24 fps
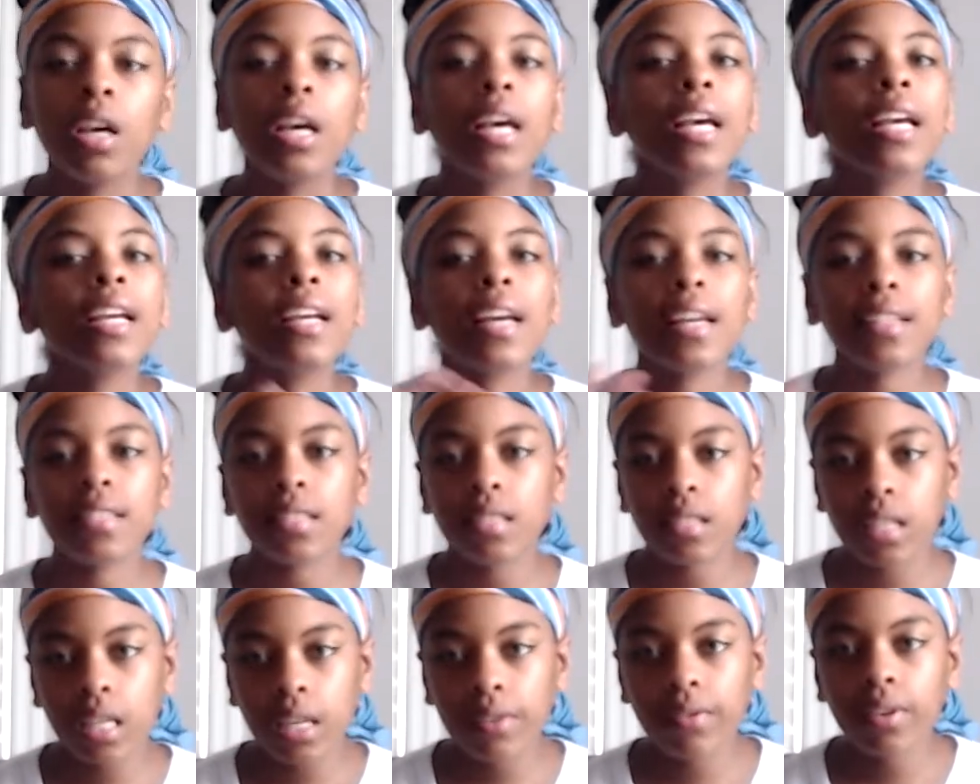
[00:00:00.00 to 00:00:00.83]
He has to
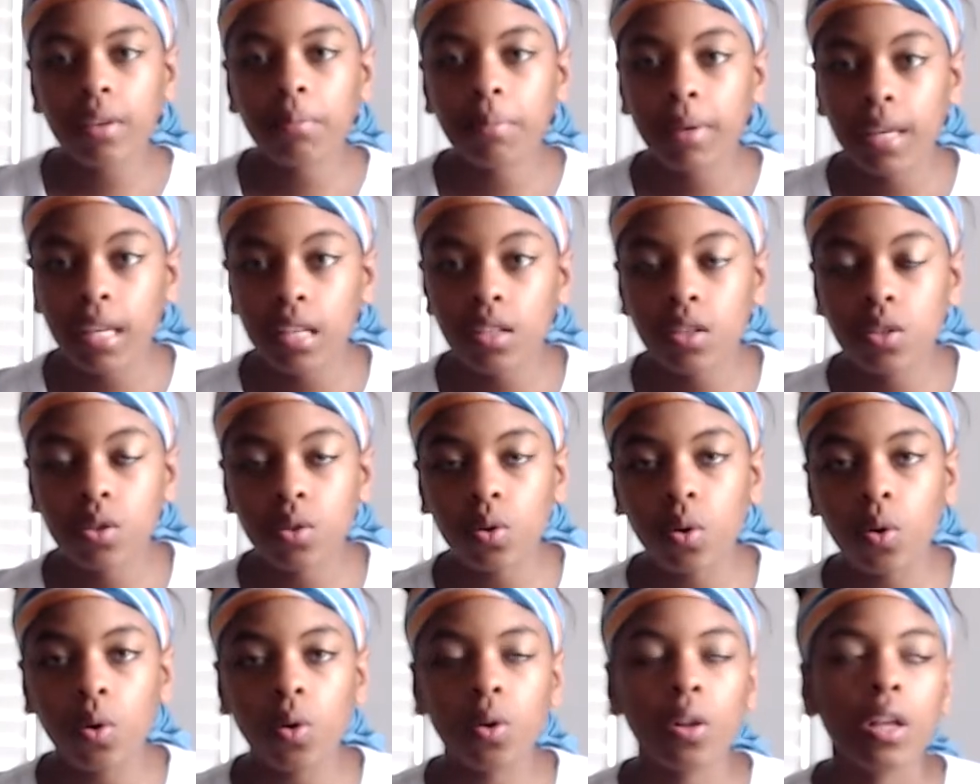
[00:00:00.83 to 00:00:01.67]
give up his
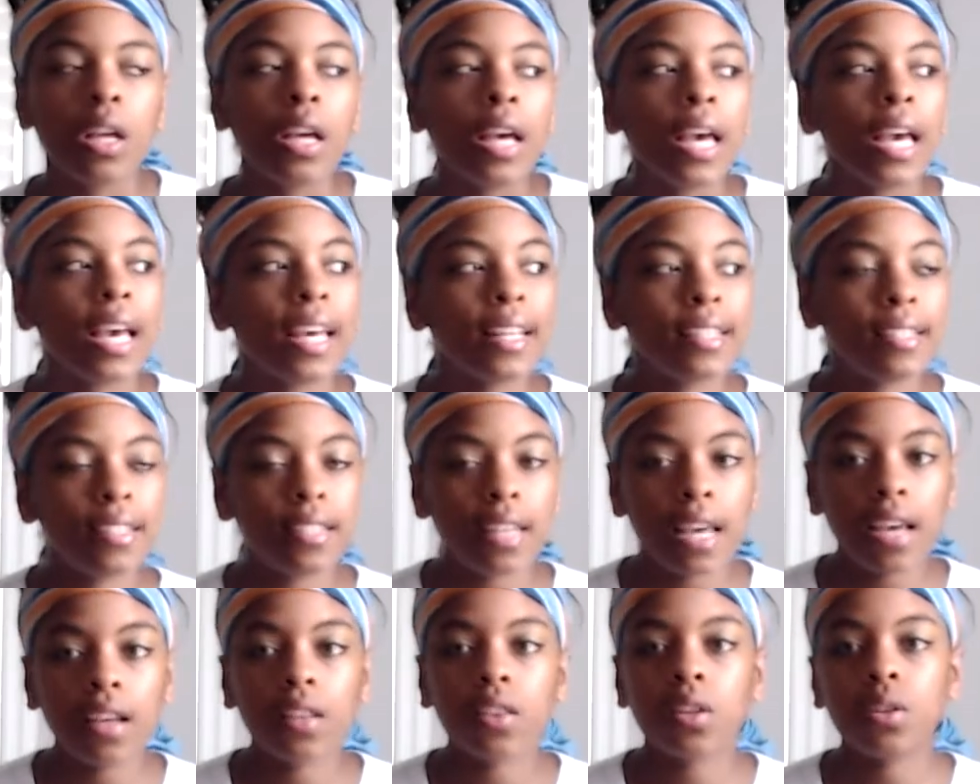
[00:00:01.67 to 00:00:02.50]
soul and
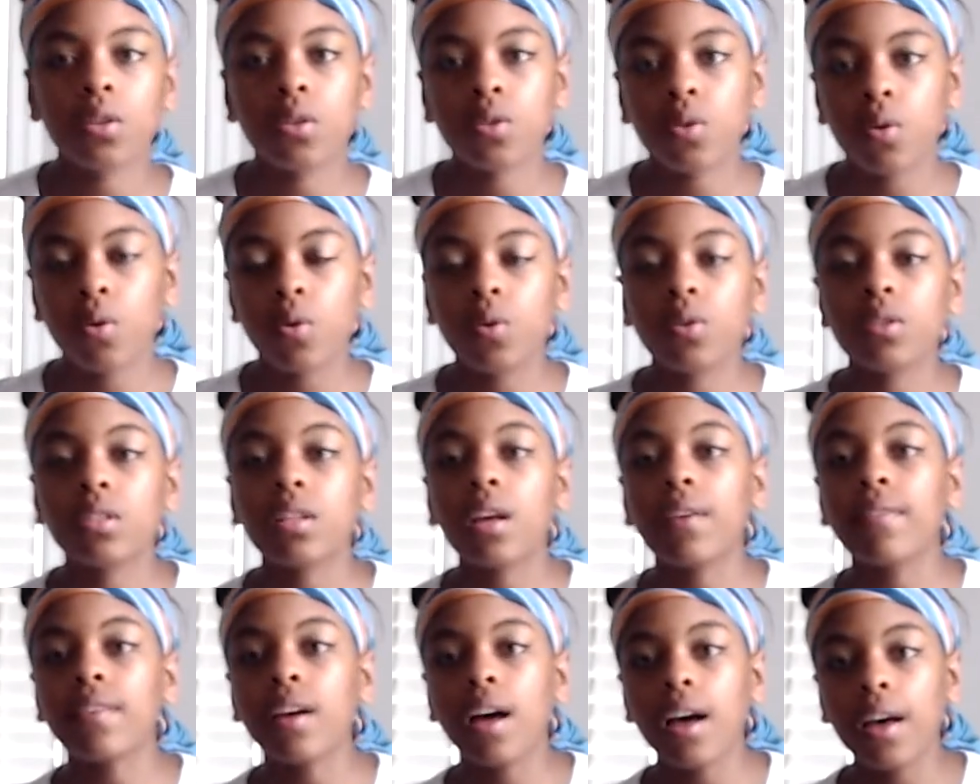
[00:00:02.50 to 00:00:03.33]
take the souls
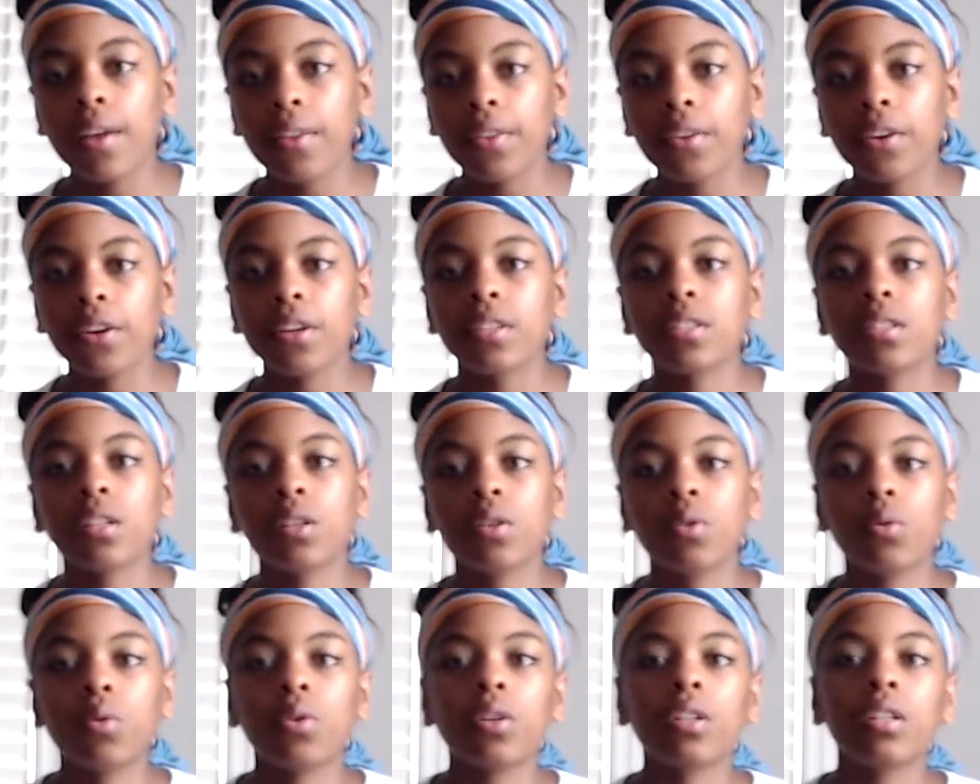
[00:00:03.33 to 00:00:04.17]
of others in
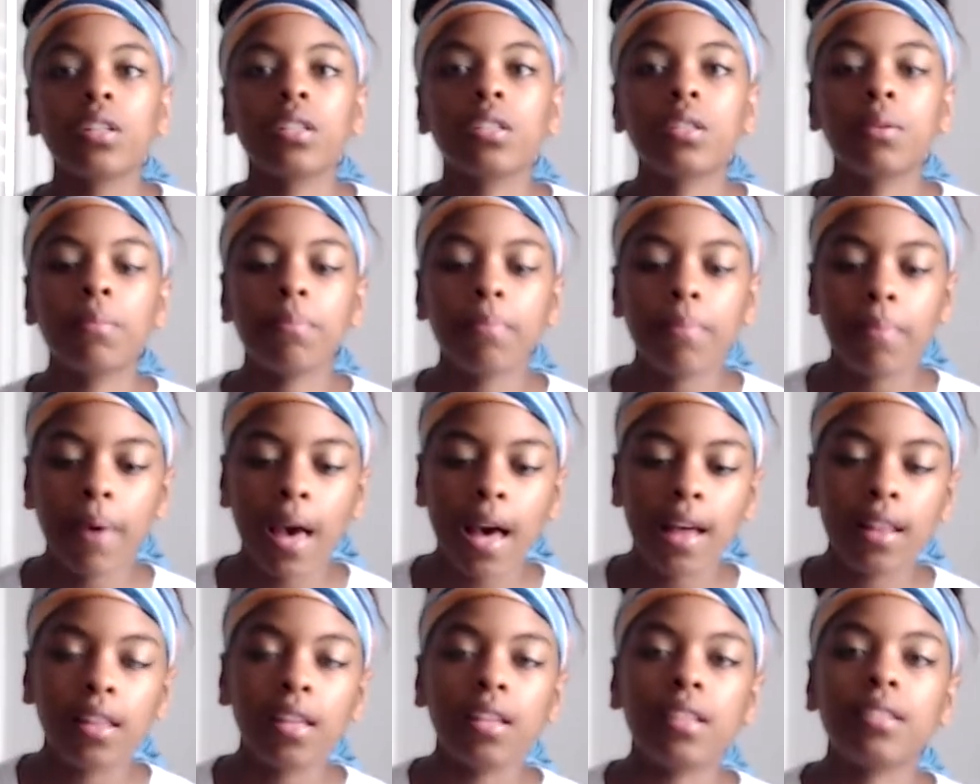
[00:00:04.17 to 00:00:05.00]
order to
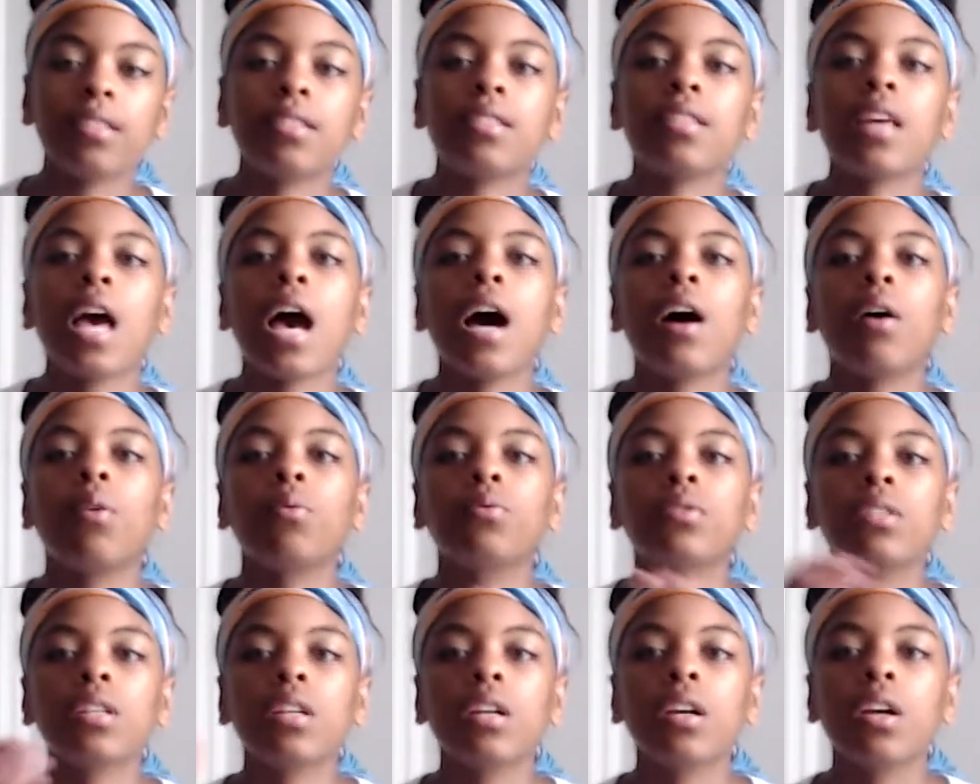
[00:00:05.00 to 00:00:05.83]
balance
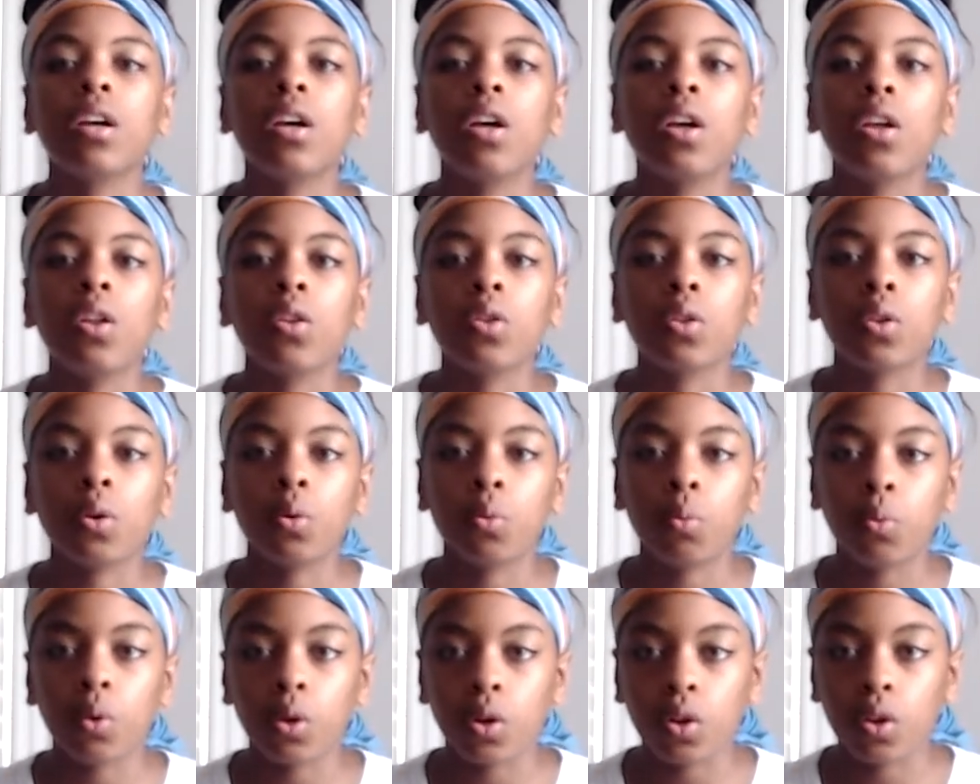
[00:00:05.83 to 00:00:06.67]
out the
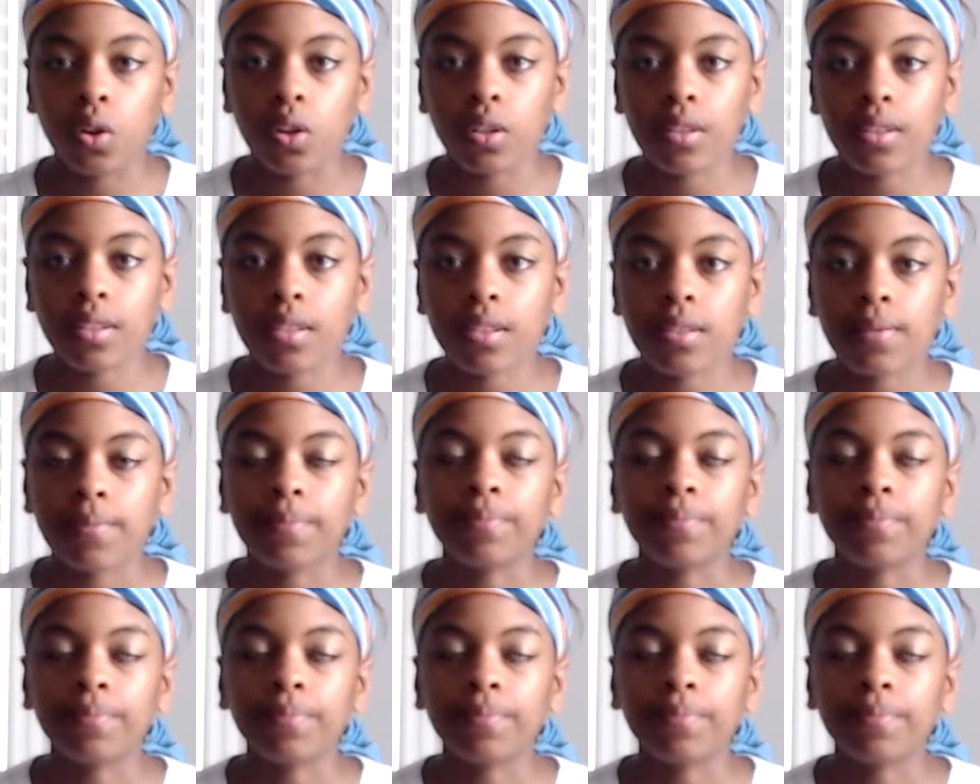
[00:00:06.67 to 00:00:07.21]
worlds.